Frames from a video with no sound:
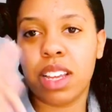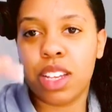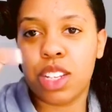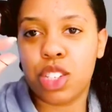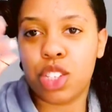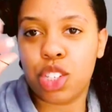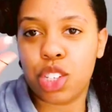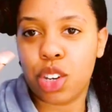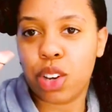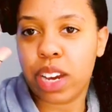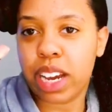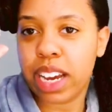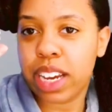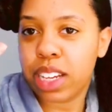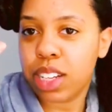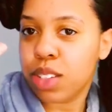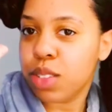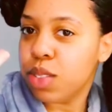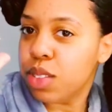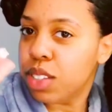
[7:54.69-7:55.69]
So I
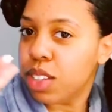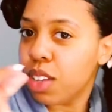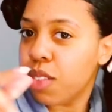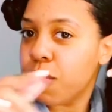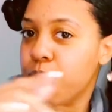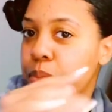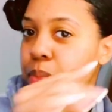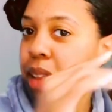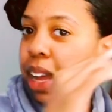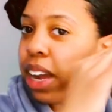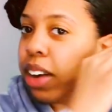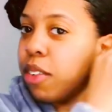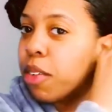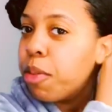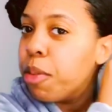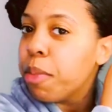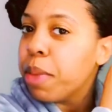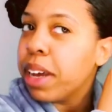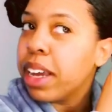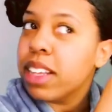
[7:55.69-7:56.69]
use the black rubber
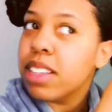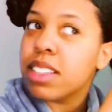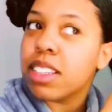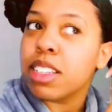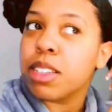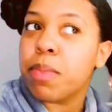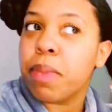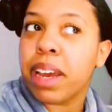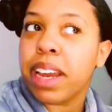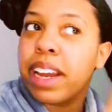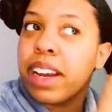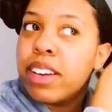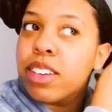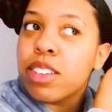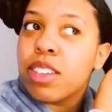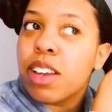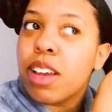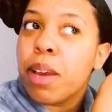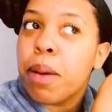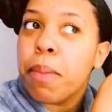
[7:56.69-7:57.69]
bands because my hair
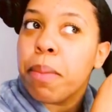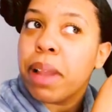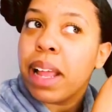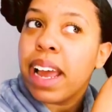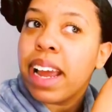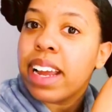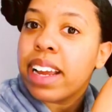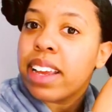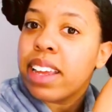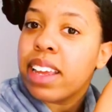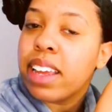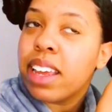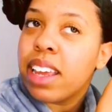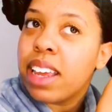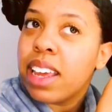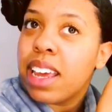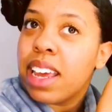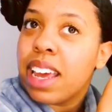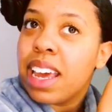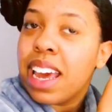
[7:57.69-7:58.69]
is black,
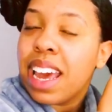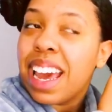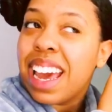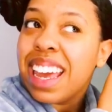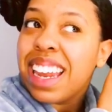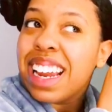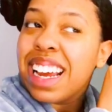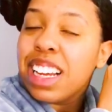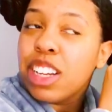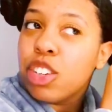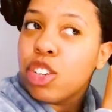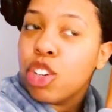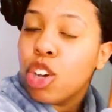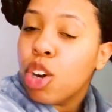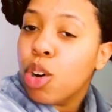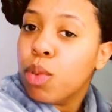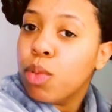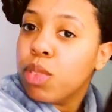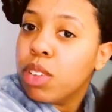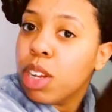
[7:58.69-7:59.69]
and I
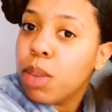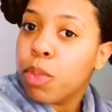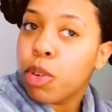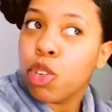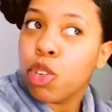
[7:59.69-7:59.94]
don't double